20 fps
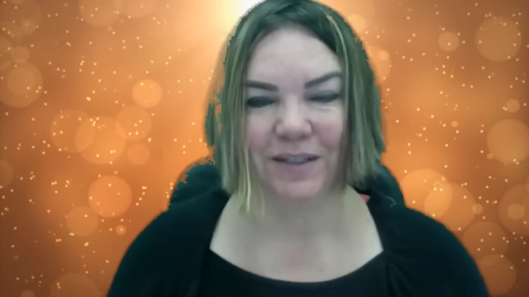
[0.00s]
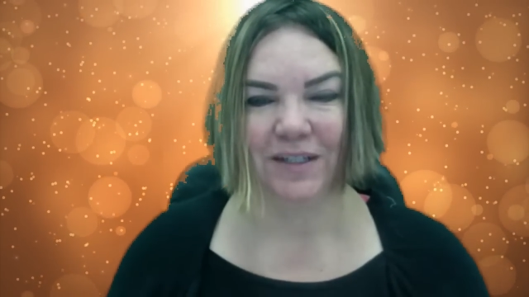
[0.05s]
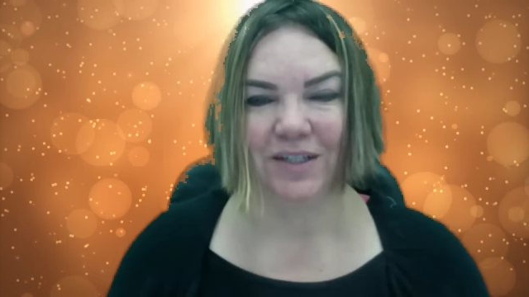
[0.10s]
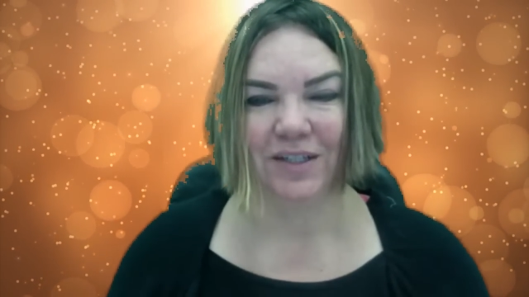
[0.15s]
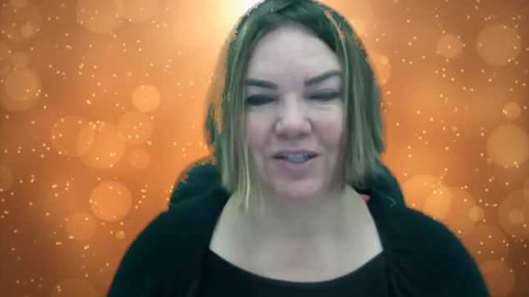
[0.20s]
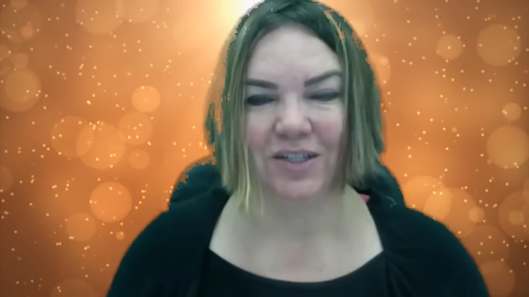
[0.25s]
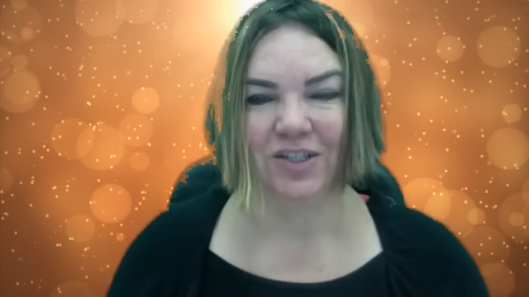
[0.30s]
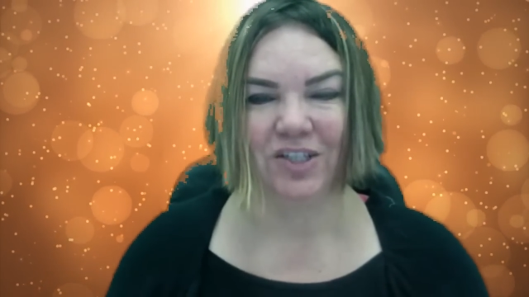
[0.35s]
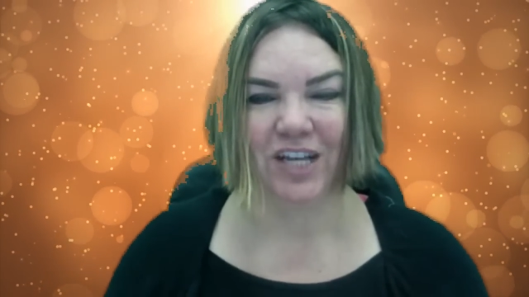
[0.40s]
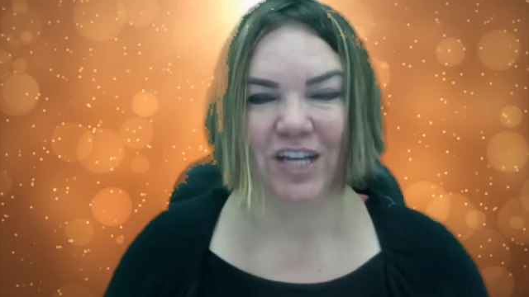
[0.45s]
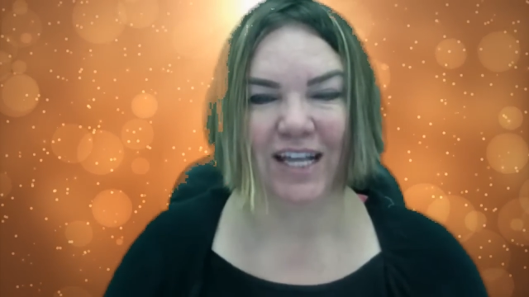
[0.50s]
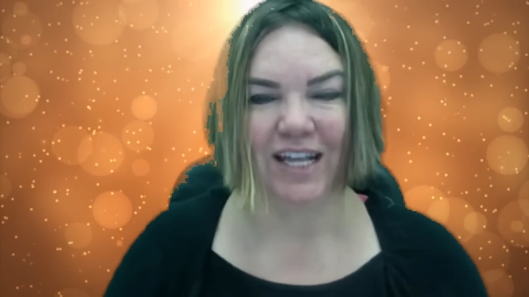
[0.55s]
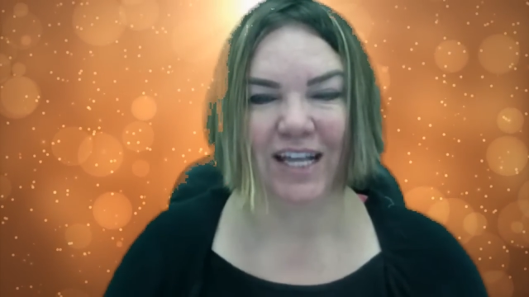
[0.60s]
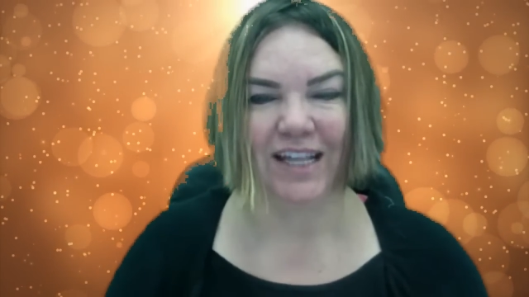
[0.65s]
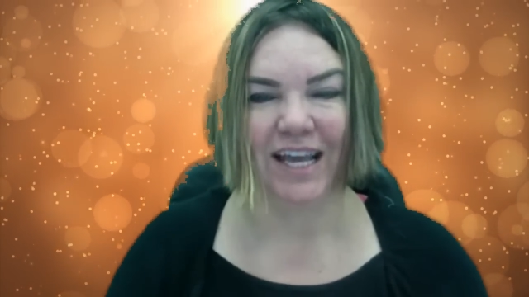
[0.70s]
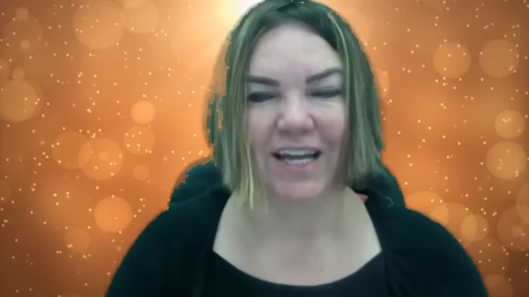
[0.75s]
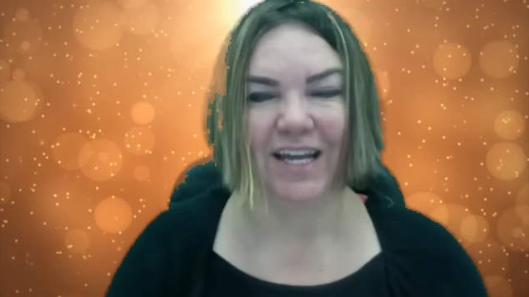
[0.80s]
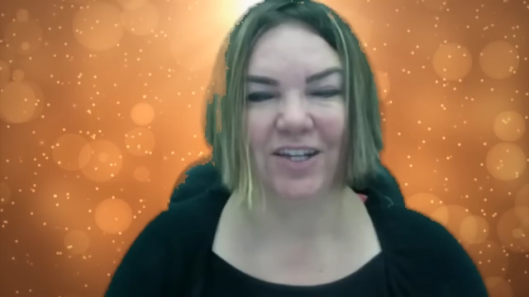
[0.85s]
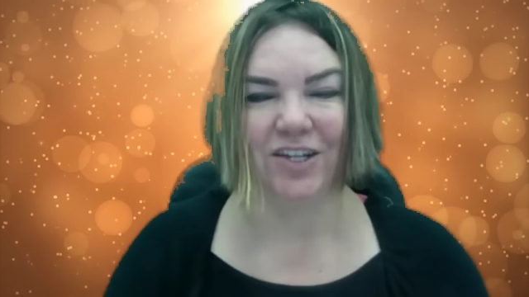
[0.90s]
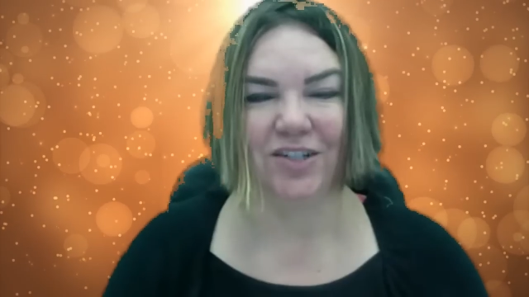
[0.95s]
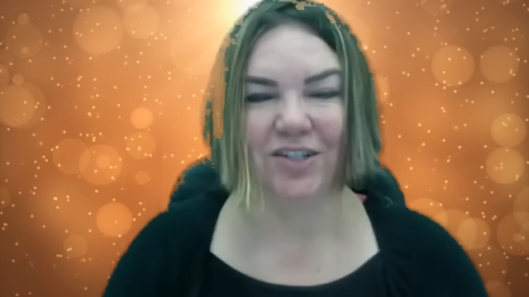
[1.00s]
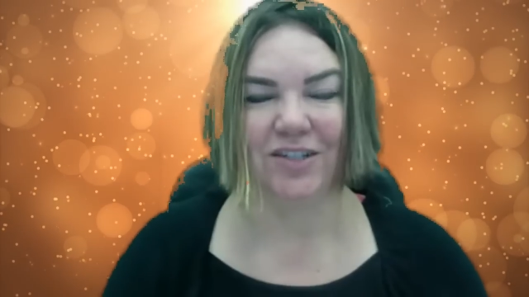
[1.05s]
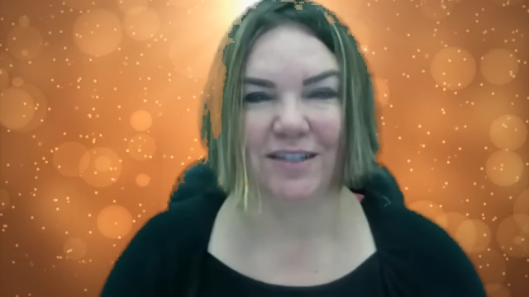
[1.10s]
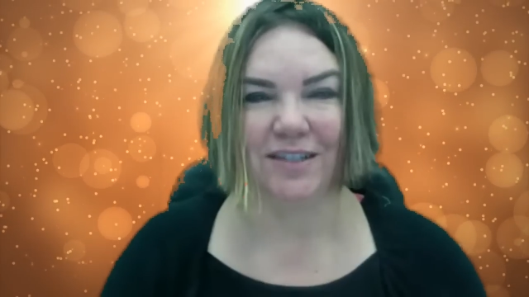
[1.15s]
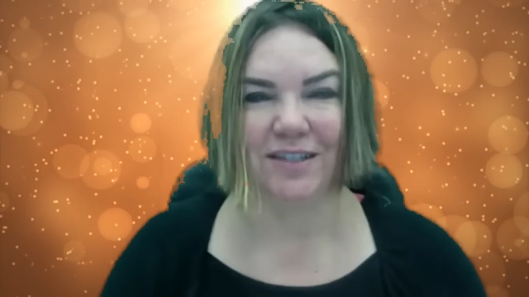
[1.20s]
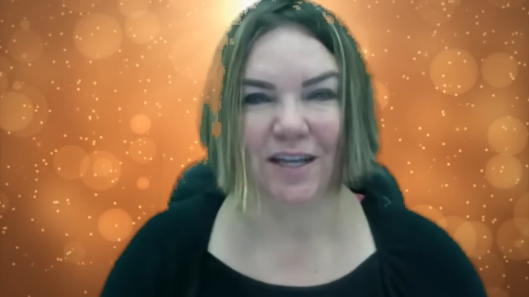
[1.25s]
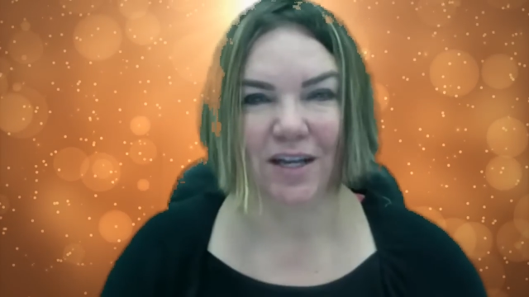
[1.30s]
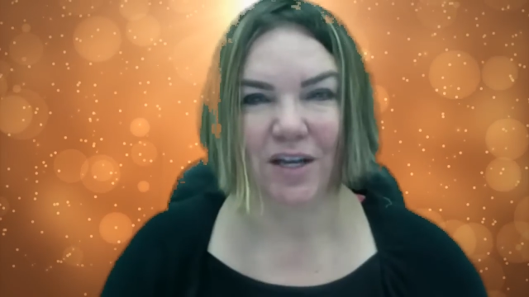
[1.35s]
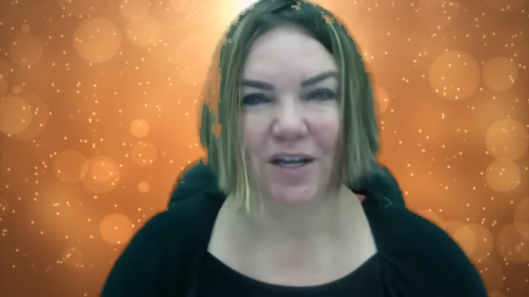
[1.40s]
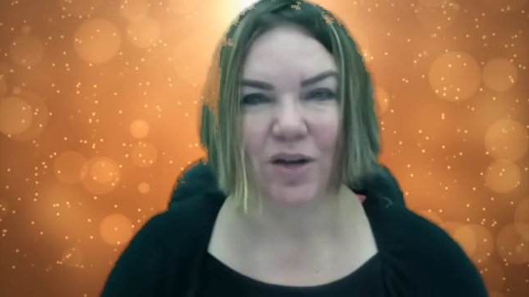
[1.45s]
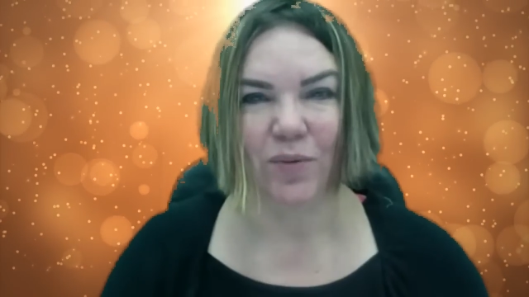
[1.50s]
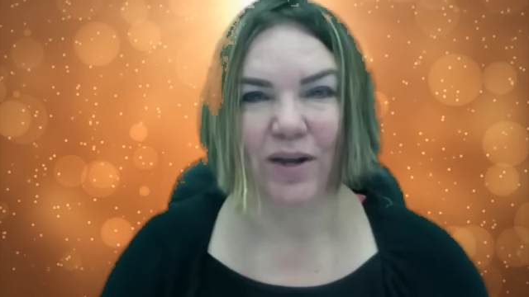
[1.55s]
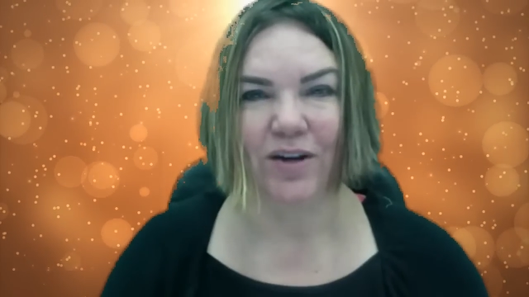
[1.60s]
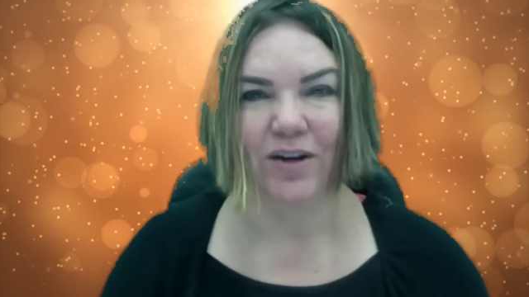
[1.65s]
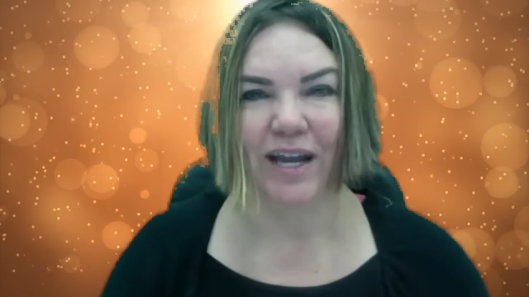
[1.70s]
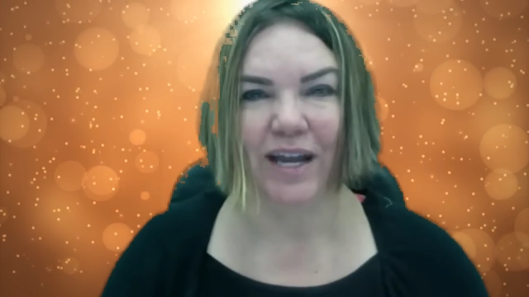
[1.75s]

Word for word: Shea Lanyards. We are